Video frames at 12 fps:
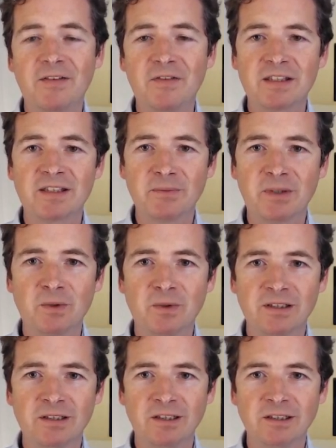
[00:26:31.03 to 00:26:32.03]
If there's something you
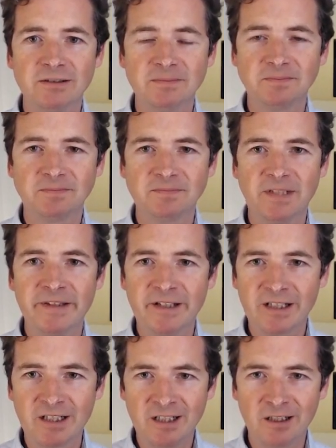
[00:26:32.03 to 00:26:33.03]
want to learn and
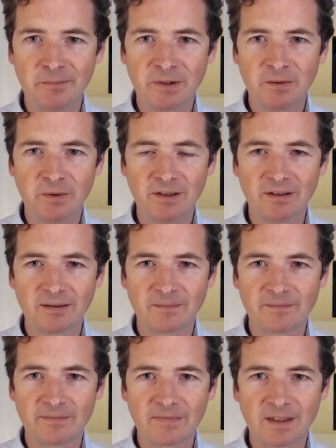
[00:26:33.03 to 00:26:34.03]
I can help you with,
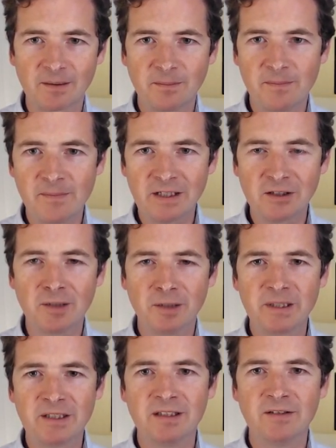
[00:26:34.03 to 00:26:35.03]
make a
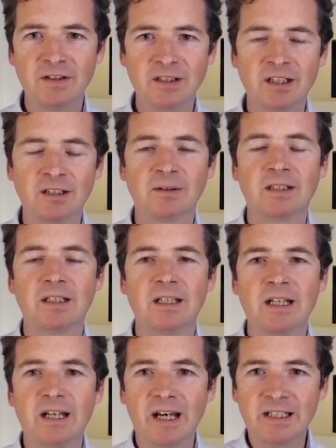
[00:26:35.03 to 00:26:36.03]
comment in the video
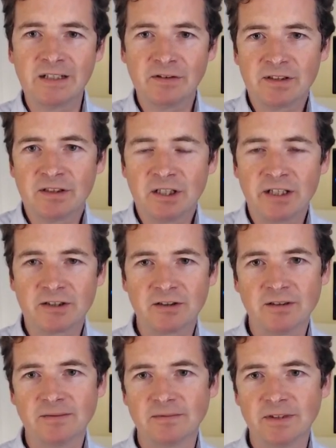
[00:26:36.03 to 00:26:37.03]
and give a
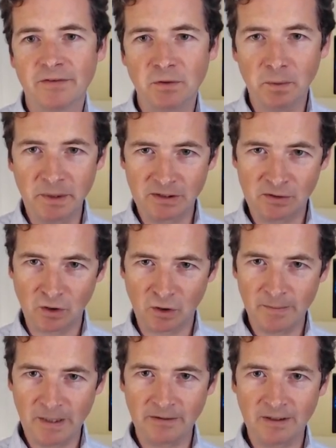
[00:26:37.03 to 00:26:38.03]
suggestion. If you want me to
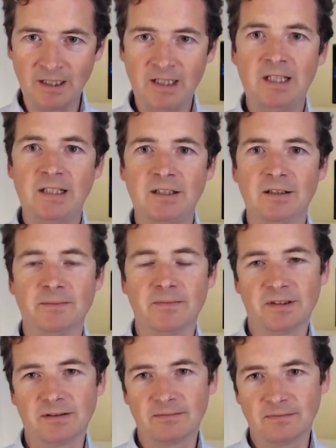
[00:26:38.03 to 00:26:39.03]
talk about
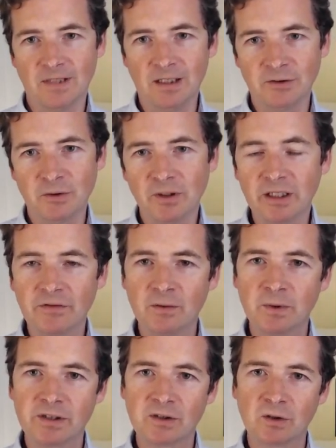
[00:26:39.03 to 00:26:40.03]
idioms, I'll do that. If
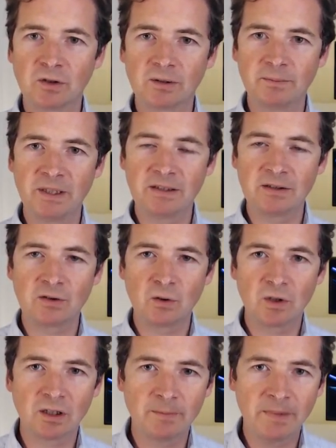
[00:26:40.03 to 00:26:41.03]
you want me to
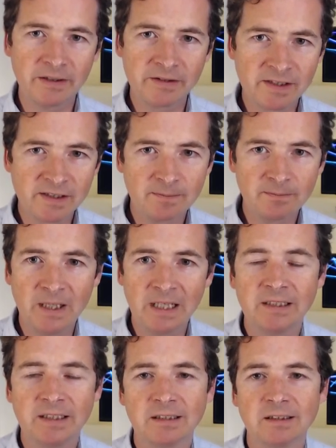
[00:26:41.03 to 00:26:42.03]
talk about
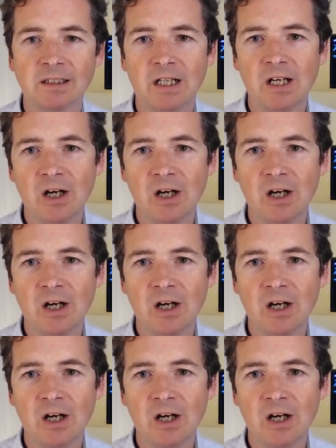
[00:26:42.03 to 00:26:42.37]
spelling